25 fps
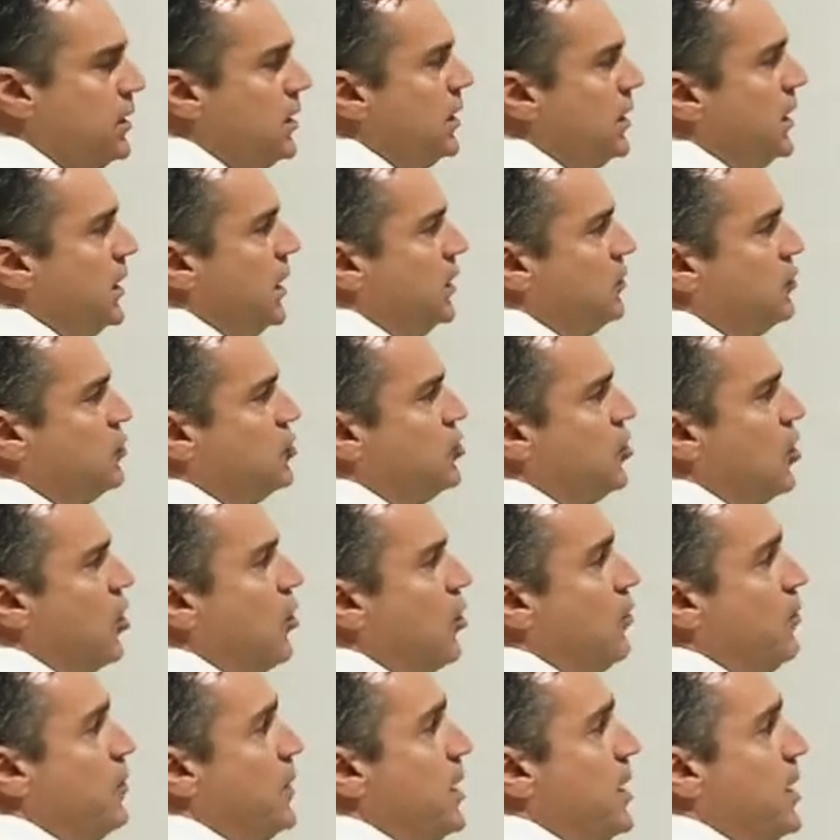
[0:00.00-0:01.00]
And
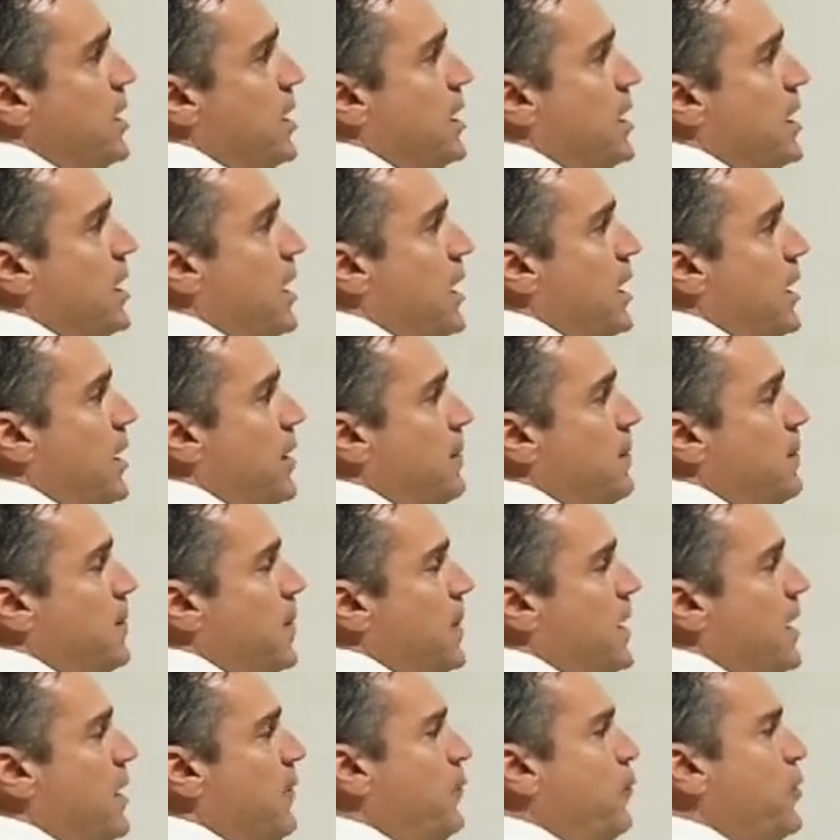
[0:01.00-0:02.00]
so,
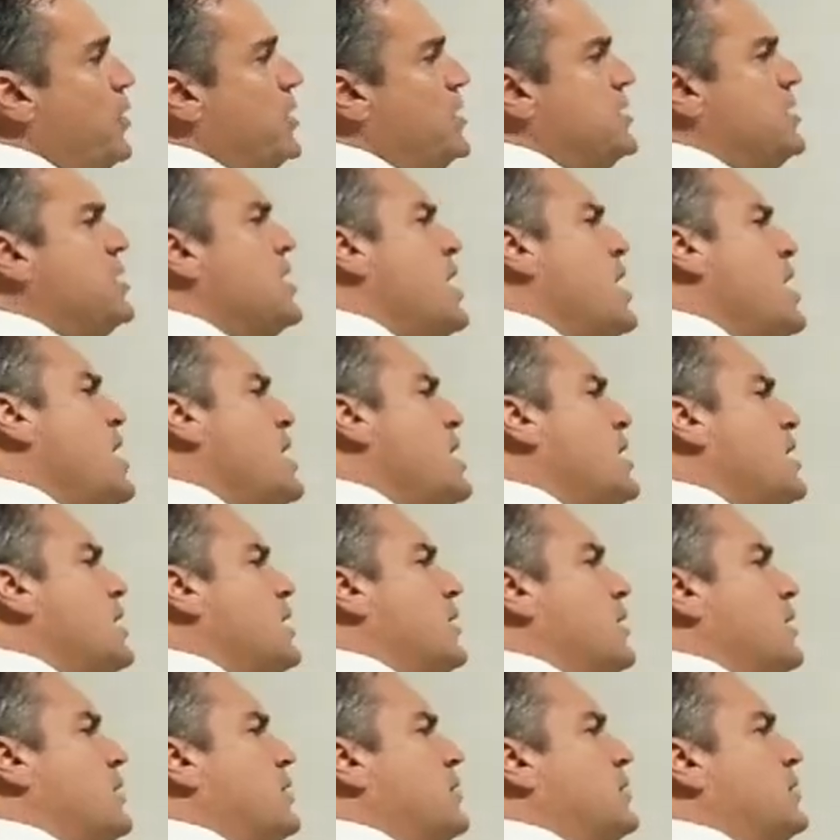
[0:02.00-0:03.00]
if we
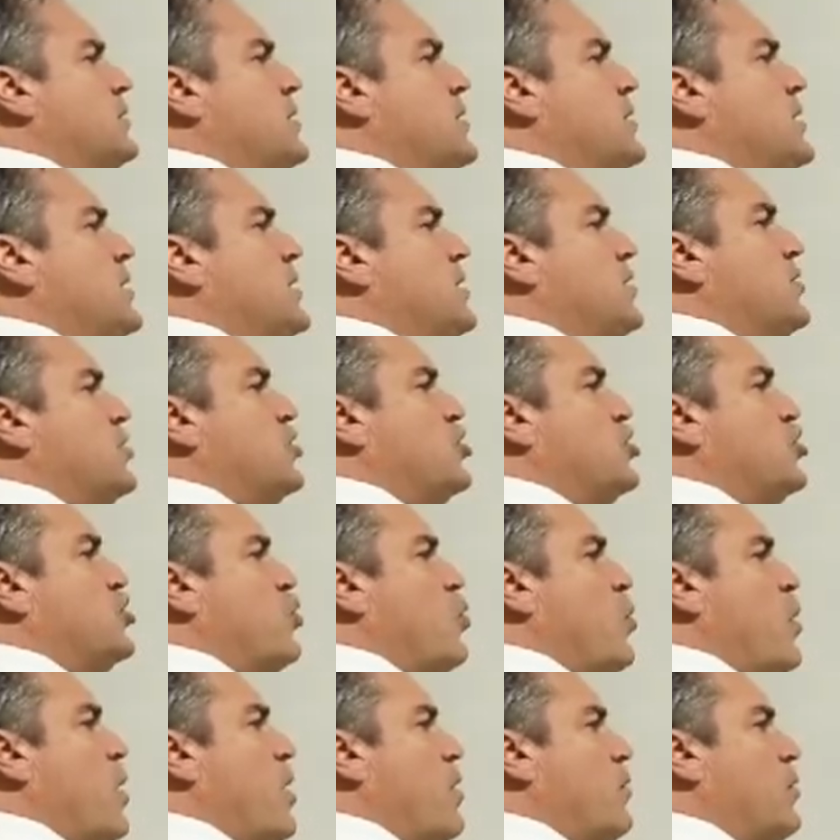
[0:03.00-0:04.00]
take the
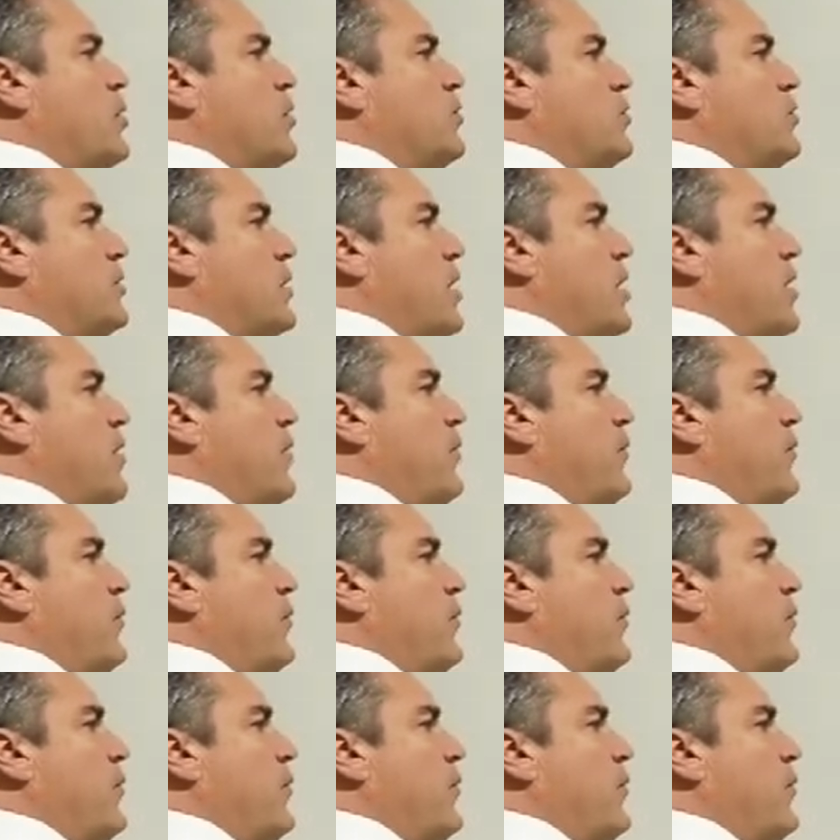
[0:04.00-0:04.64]
square root of